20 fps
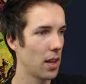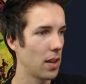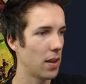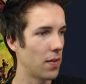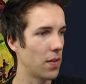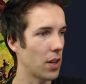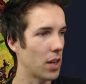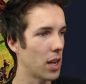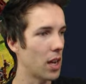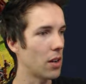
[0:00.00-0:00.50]

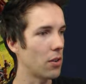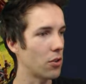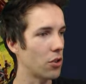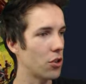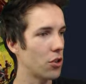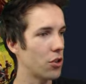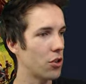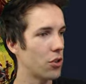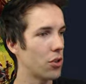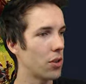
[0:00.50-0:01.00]
The
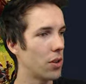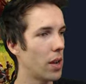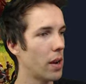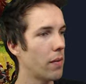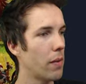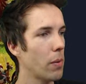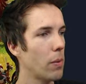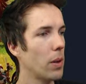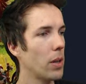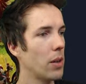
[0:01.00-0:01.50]
Gulch. You
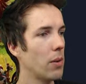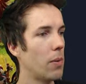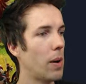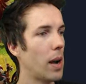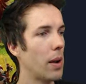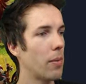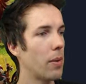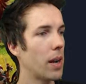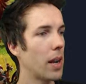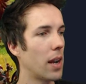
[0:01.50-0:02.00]
ever wonder why
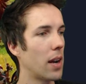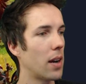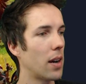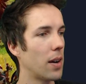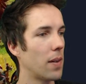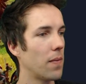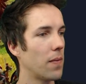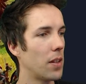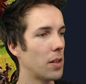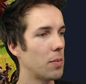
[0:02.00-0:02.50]
we're here?
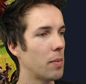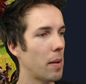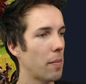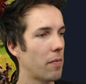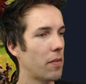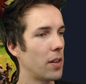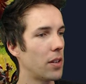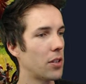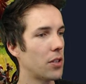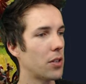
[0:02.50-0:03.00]
This map
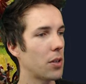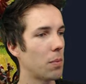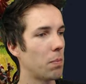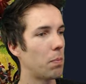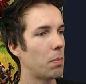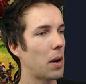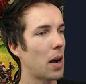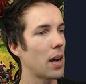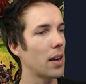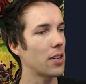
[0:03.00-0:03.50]
features a
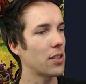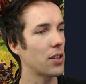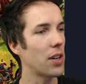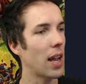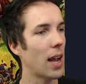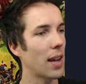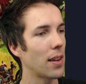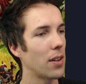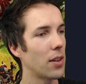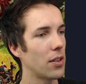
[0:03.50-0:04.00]
box
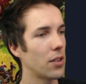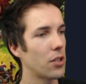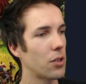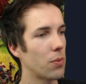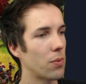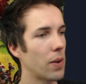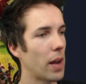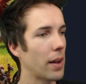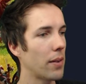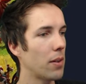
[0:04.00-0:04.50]
canyon
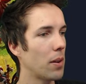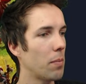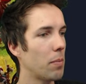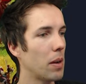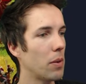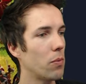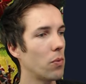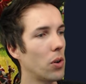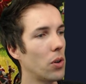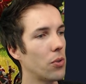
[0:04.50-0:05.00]
surrounded by
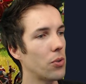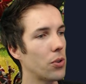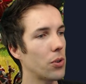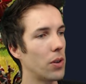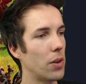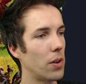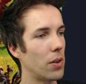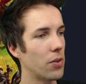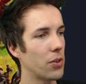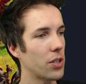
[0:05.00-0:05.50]
walls
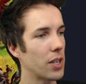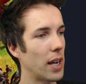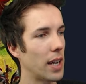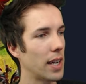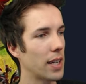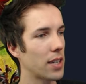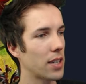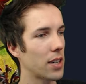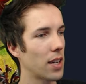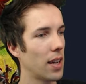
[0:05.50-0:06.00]
on all
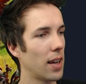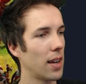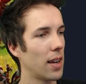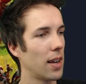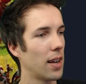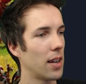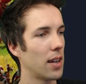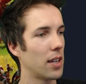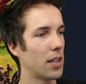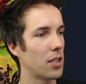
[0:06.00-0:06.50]
sides.
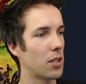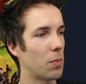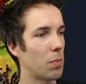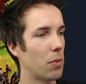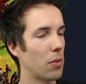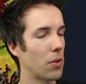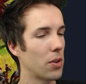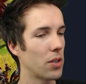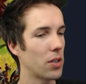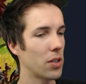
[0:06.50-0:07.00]

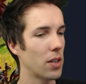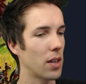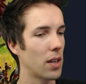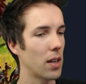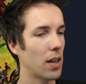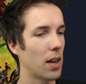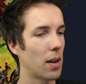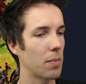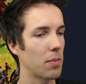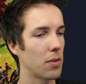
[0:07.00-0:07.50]
Supports
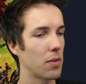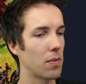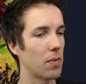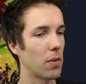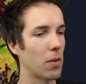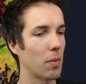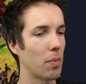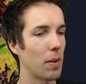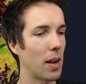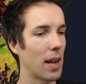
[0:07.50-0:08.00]
up to
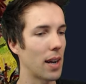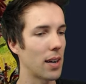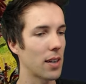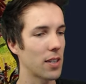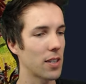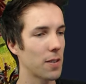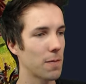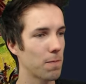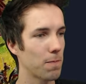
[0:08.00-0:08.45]
four players.